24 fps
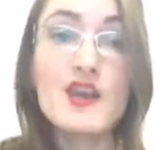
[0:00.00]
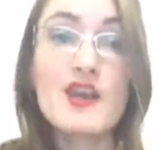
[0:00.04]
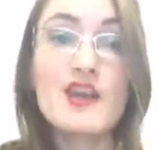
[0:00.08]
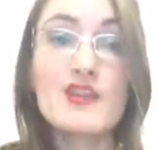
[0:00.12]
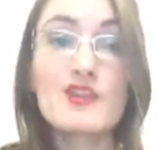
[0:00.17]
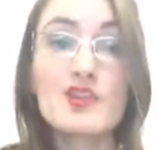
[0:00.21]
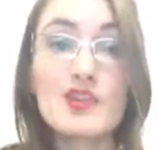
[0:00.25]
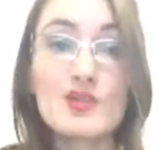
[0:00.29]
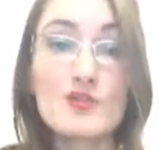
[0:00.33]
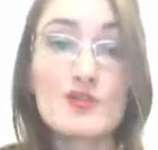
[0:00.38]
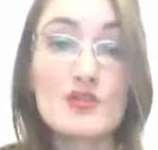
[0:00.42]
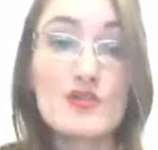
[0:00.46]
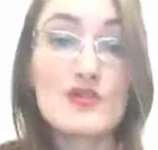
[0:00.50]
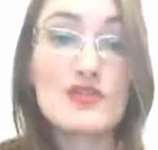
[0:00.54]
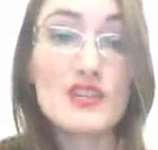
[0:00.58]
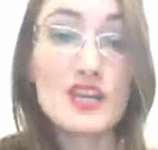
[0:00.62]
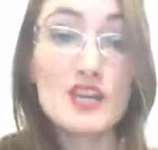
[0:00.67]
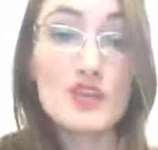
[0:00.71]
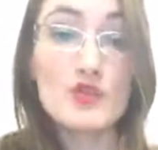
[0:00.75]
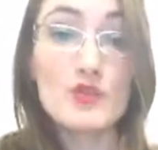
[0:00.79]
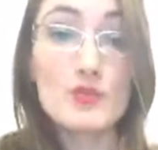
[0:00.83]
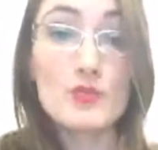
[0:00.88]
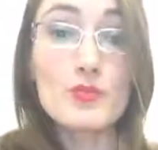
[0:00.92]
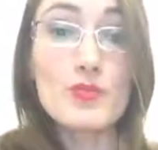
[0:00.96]
in terms of
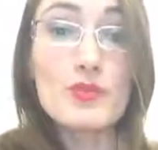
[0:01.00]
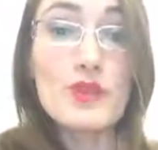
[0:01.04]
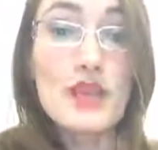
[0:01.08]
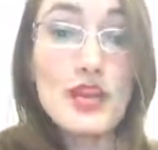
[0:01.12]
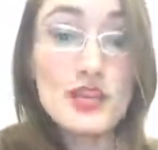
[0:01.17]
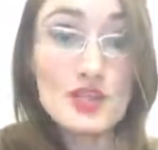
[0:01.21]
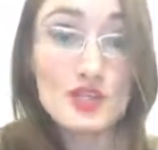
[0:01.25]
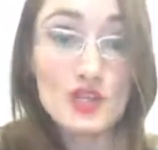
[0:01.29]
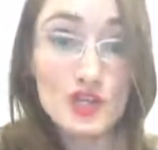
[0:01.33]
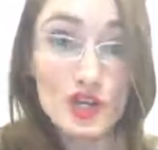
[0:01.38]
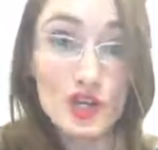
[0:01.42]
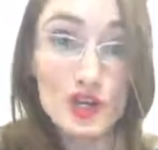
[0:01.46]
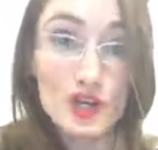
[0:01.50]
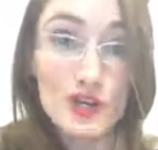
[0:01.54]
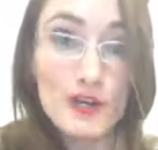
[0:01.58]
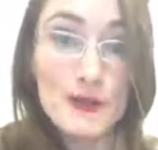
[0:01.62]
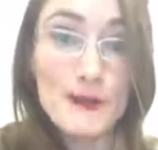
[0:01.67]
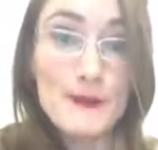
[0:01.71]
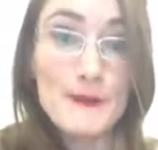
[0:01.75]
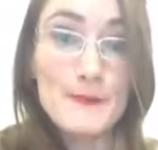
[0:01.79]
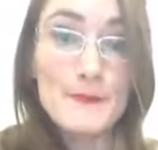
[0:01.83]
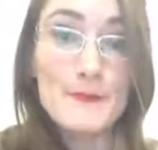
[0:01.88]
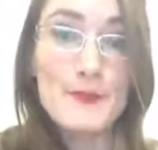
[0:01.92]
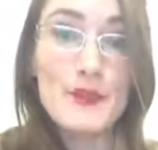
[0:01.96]
sexual pleasure
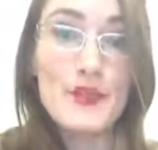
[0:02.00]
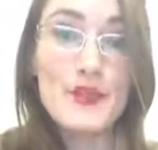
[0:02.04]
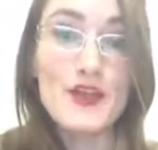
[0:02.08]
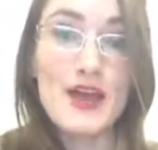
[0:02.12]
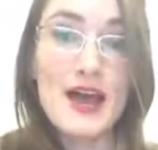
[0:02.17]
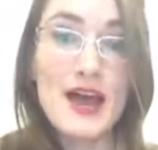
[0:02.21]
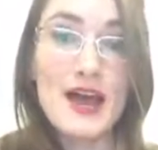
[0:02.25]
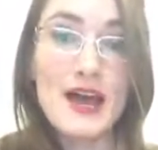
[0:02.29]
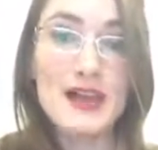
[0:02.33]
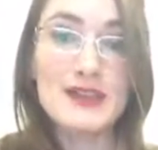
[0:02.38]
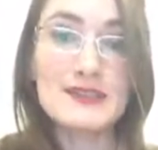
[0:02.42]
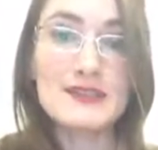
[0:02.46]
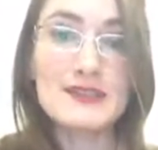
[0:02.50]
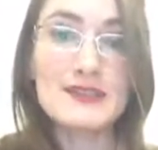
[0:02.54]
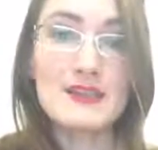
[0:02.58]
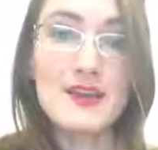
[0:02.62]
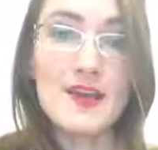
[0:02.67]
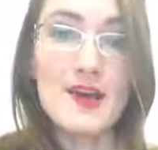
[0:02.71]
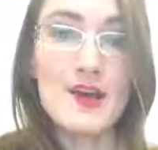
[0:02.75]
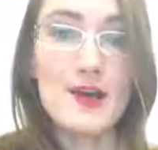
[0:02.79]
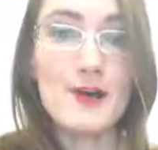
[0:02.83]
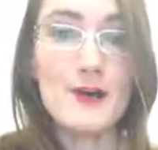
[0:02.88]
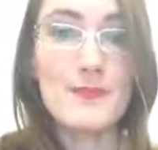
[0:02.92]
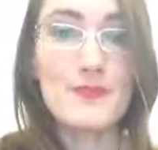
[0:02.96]
that
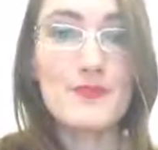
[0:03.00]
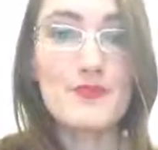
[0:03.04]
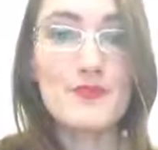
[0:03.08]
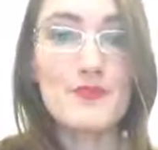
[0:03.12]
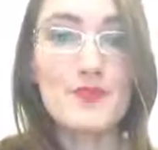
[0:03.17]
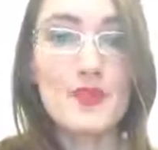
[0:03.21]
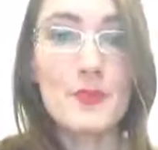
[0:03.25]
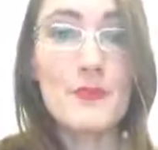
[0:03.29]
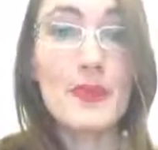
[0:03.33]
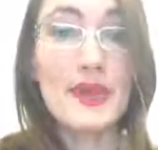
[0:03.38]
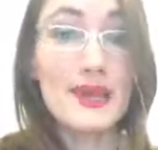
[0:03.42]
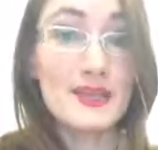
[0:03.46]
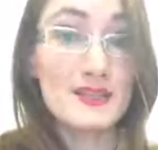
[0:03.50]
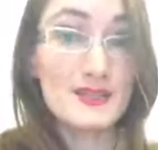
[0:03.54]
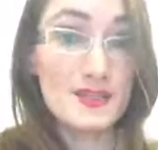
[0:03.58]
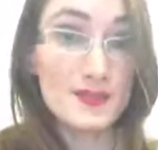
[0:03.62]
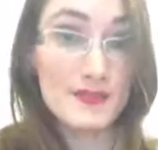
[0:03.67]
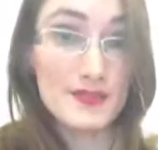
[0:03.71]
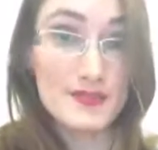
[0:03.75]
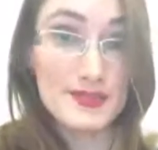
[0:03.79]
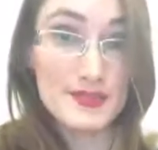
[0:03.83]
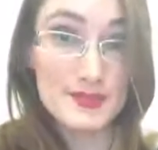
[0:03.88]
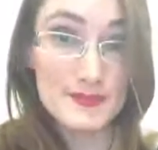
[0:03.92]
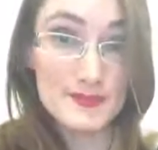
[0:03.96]
make a
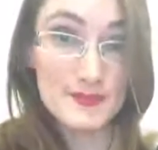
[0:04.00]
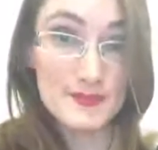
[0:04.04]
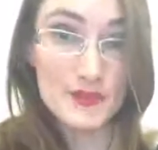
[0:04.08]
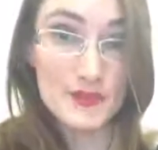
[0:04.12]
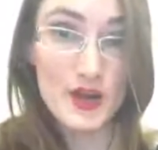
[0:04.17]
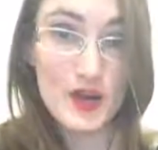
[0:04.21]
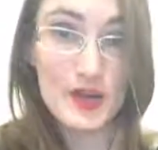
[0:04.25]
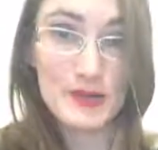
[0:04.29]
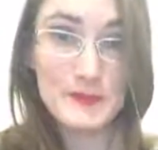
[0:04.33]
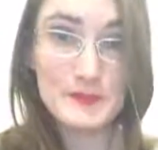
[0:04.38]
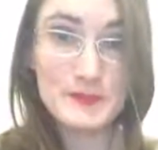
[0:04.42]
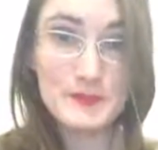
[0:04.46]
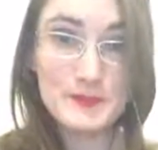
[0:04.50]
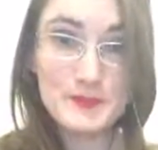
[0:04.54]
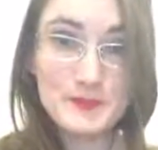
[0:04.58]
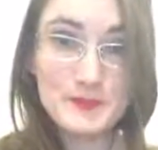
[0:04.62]
difference, right?